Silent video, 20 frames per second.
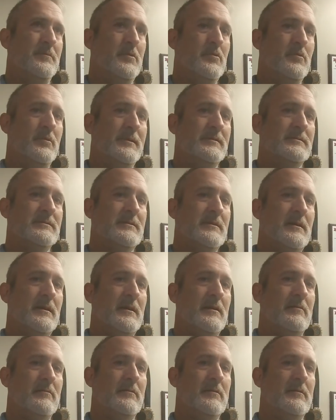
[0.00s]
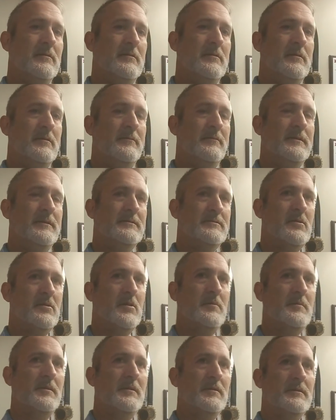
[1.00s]
points out of his
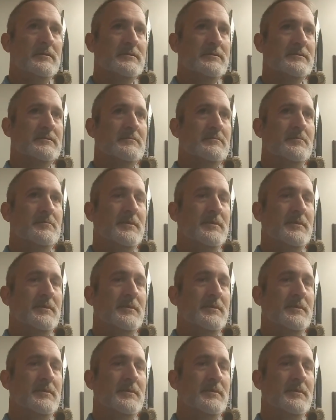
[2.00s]
army list